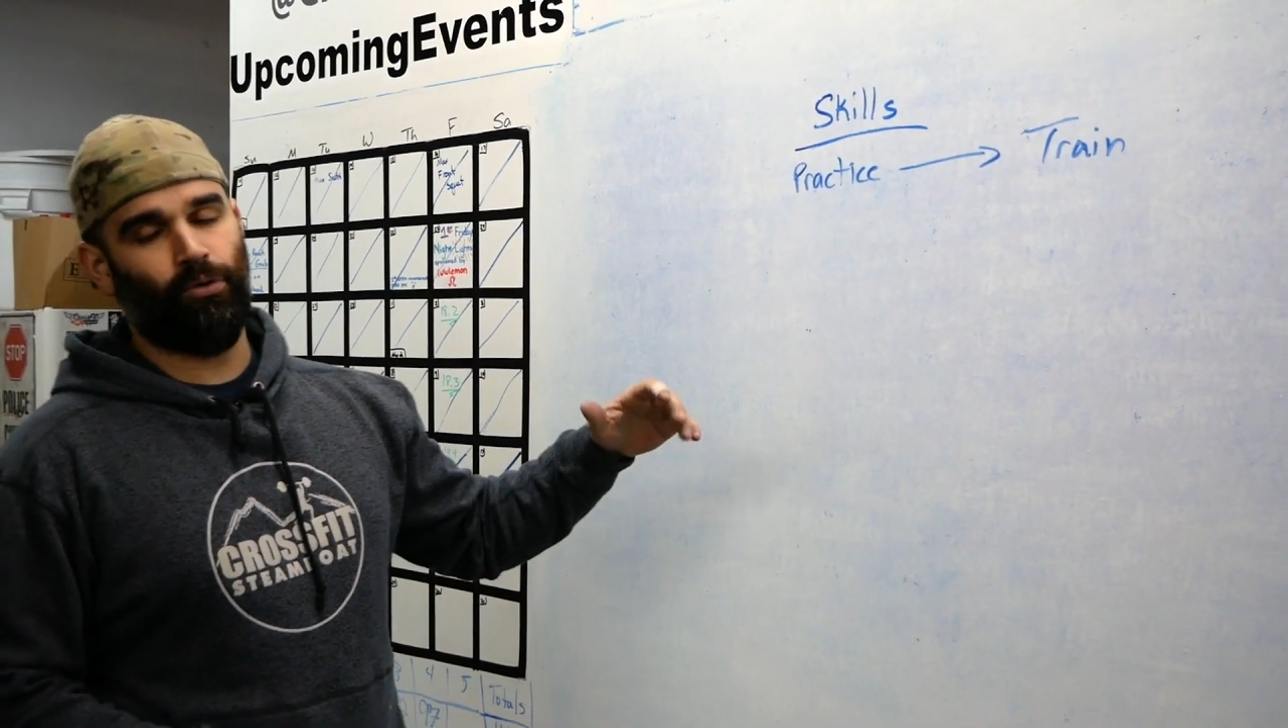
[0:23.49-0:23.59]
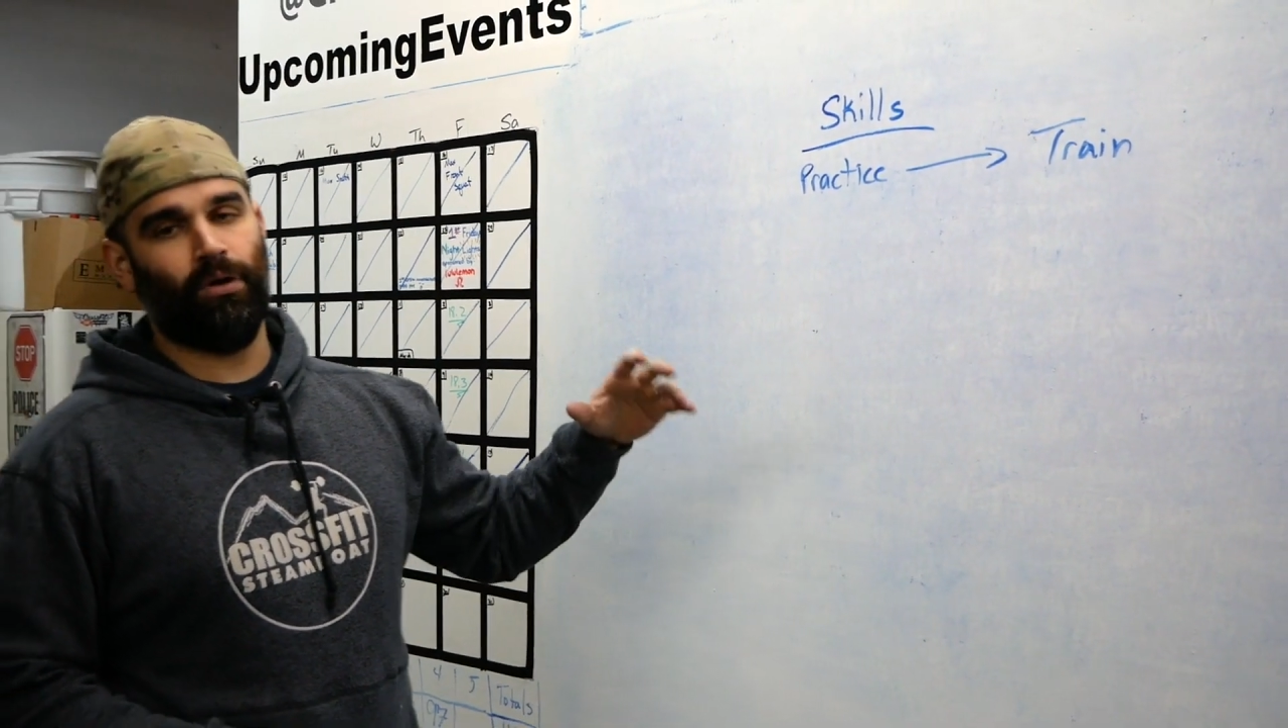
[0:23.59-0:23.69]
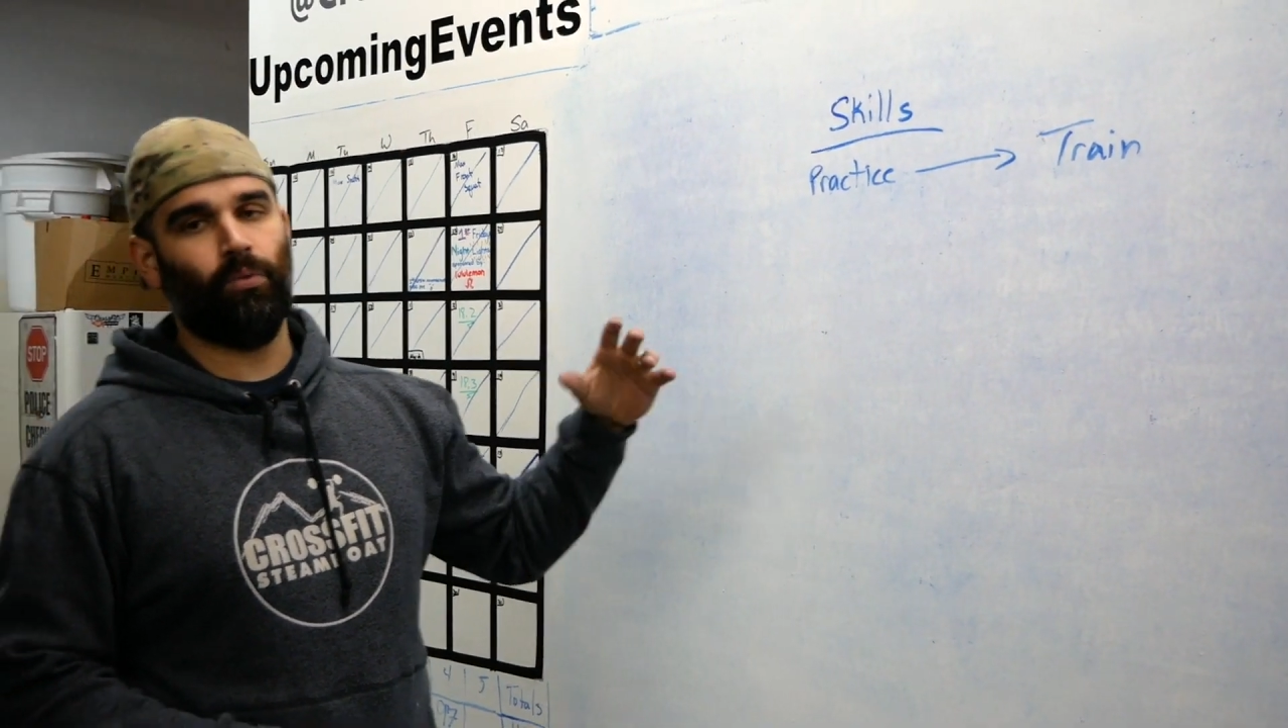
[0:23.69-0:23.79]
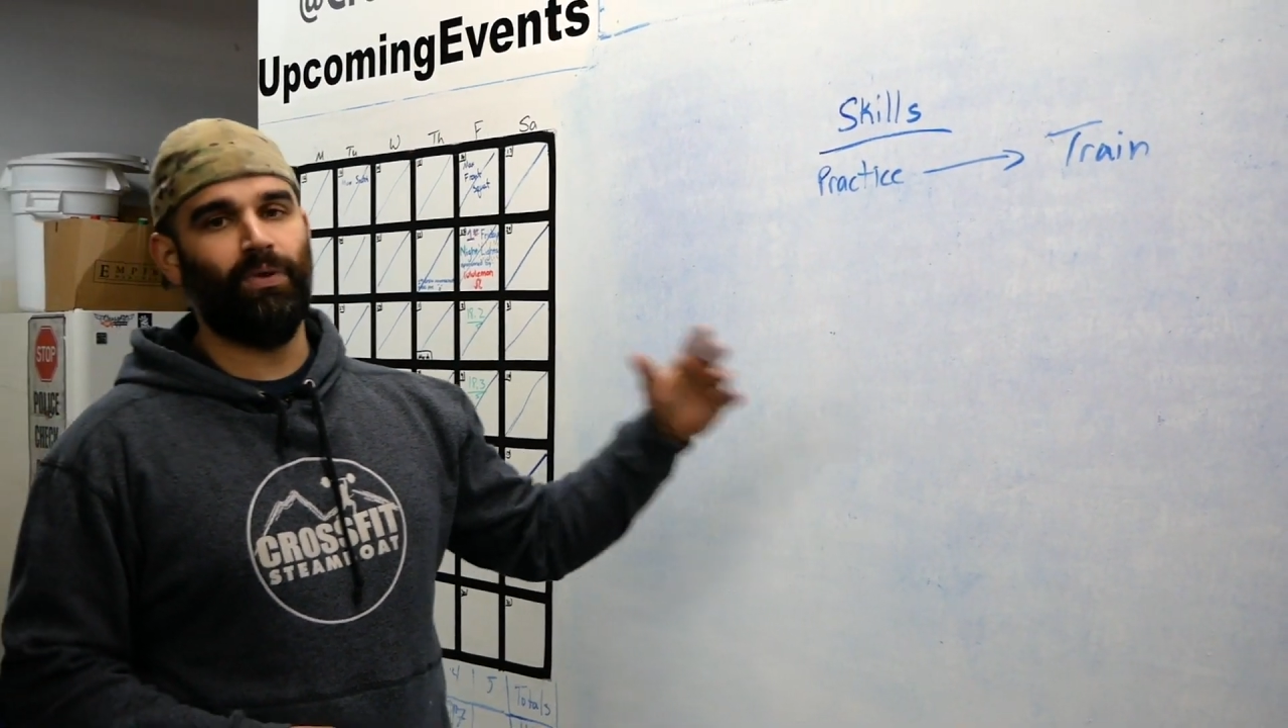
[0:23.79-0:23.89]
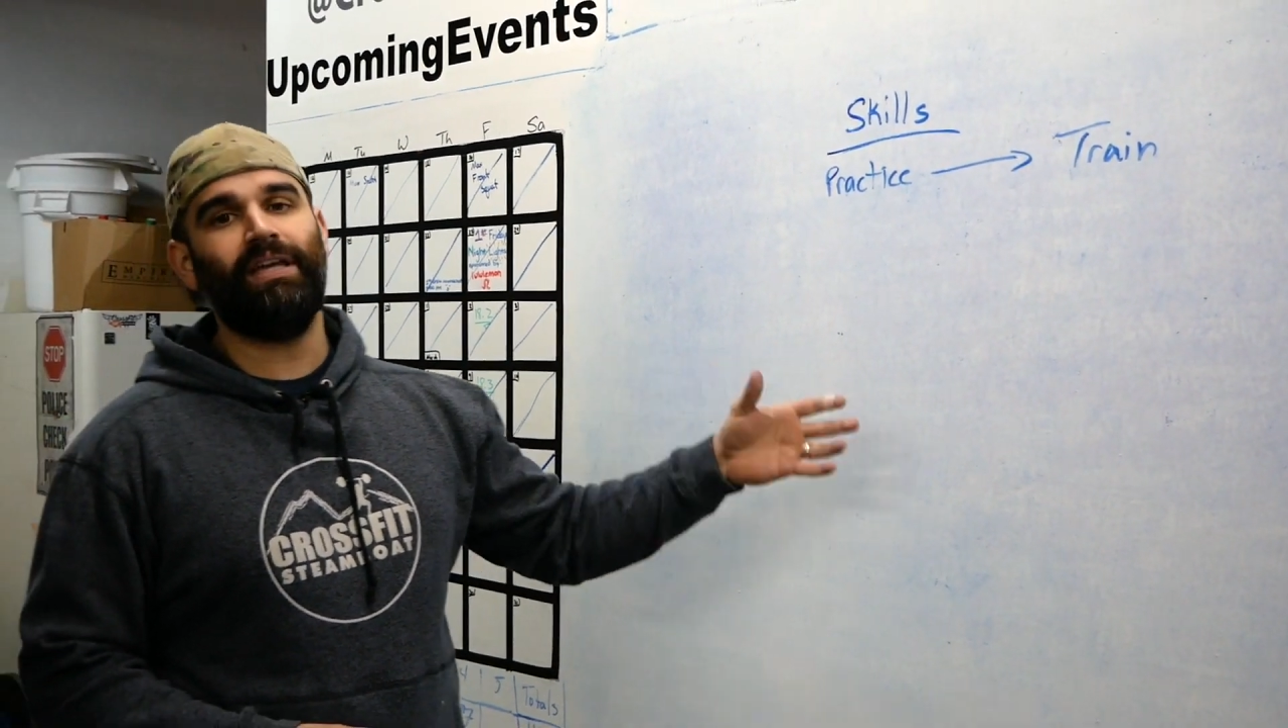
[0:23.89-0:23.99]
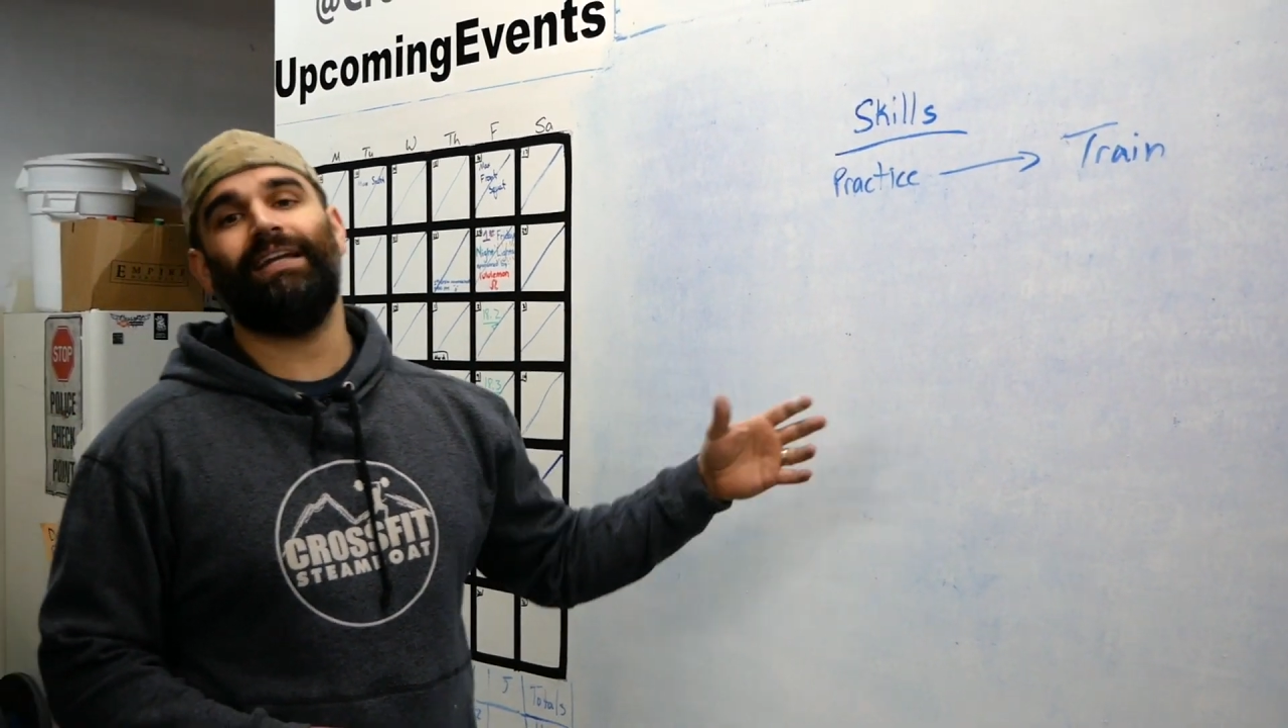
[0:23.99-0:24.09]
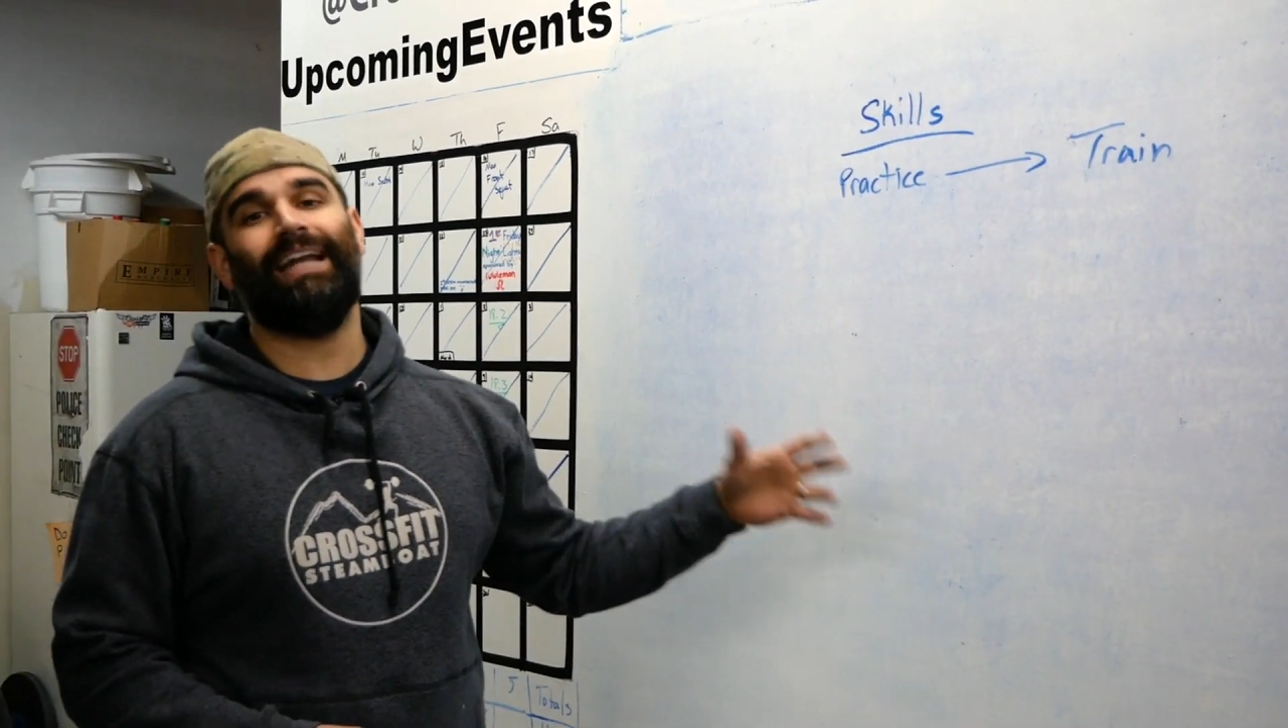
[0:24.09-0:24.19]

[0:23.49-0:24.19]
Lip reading: who are weak in